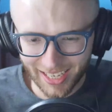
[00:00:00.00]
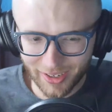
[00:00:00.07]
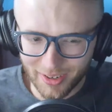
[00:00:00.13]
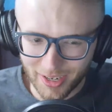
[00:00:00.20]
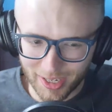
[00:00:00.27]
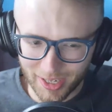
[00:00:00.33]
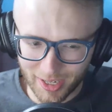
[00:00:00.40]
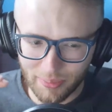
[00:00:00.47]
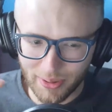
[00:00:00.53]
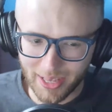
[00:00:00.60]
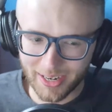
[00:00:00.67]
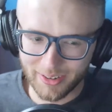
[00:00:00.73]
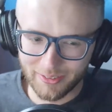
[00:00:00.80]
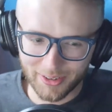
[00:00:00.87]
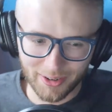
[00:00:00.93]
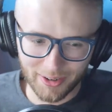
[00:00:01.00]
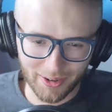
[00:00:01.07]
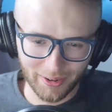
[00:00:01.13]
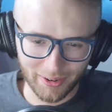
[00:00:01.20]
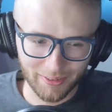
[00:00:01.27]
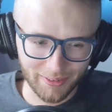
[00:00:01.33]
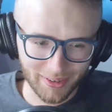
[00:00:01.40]
and you're so, not competitive at
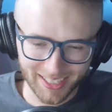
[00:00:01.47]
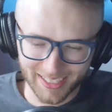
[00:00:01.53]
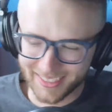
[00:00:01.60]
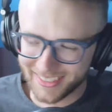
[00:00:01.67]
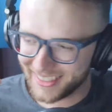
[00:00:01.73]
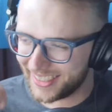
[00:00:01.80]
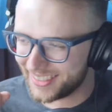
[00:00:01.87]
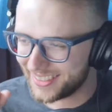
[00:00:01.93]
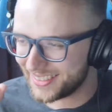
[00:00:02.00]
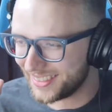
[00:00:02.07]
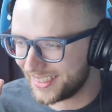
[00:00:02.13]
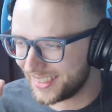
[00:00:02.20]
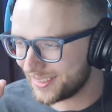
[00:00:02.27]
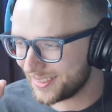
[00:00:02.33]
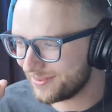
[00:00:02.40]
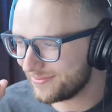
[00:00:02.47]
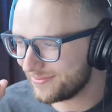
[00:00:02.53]
all, right? That's like... uh,